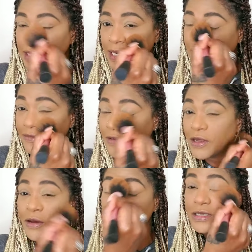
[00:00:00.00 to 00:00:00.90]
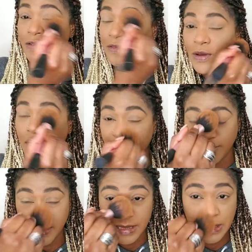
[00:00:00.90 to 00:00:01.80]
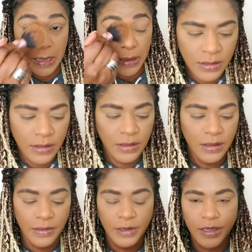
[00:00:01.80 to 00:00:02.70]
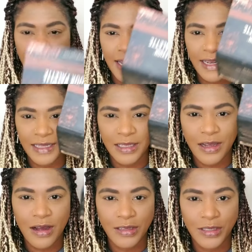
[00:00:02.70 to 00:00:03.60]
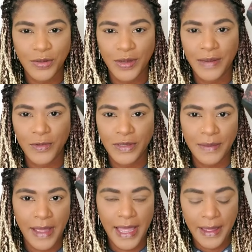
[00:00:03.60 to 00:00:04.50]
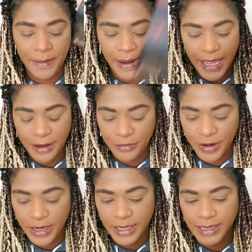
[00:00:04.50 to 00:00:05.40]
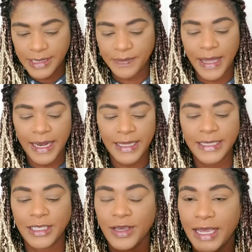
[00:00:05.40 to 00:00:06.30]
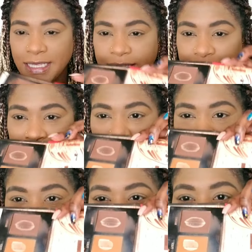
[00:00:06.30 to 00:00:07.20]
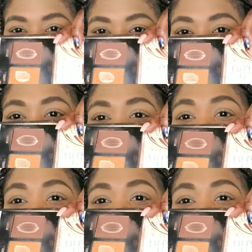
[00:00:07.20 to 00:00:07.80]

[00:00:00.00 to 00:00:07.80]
Check that video out if you haven't. I'm gonna add a little contour and I'm using my Black Radiance palette. You guys see how this palette is